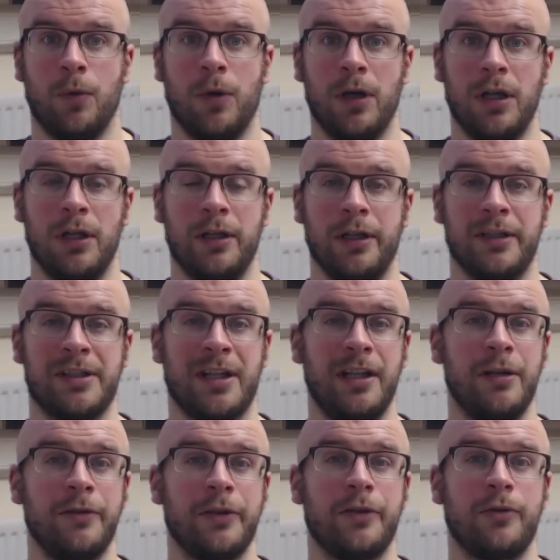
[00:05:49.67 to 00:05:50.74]
While it's
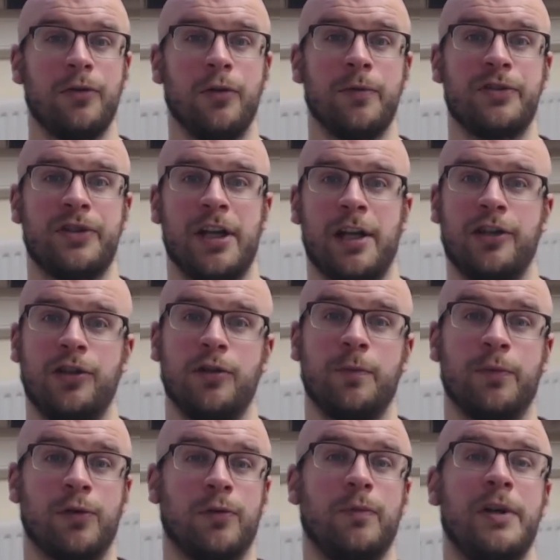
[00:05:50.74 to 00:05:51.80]
clear that the Rome
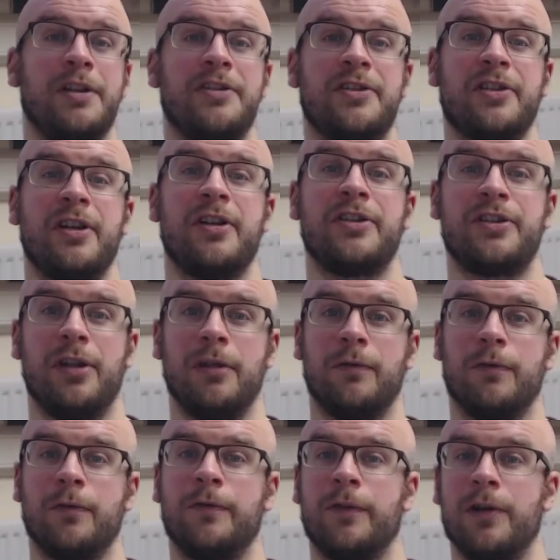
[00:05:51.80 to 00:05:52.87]
Statute permits
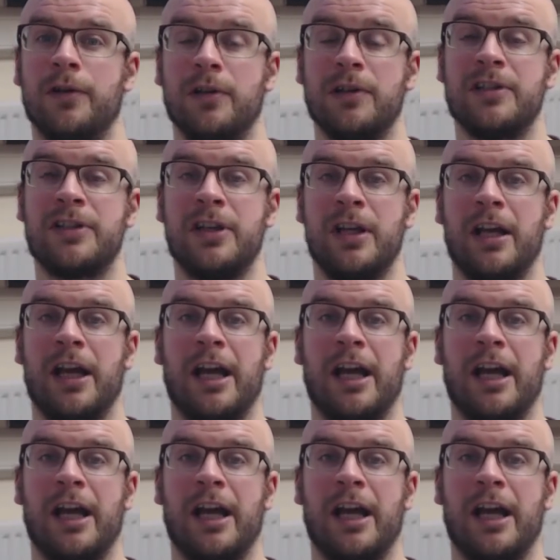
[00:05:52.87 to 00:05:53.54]
self-referrals